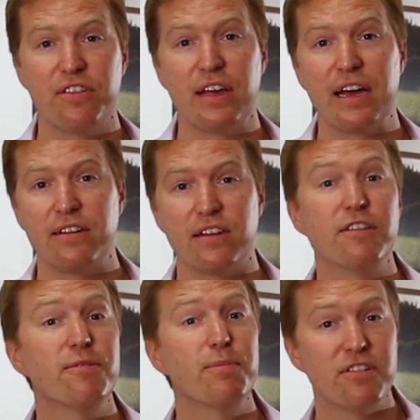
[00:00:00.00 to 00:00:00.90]
that a
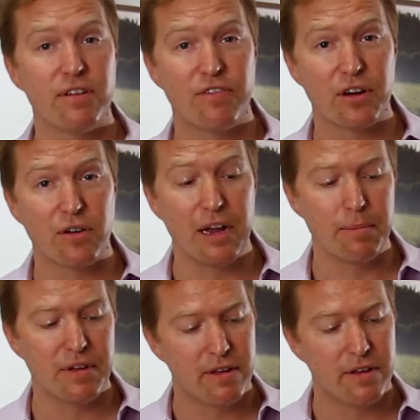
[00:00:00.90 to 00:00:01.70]
specific grape,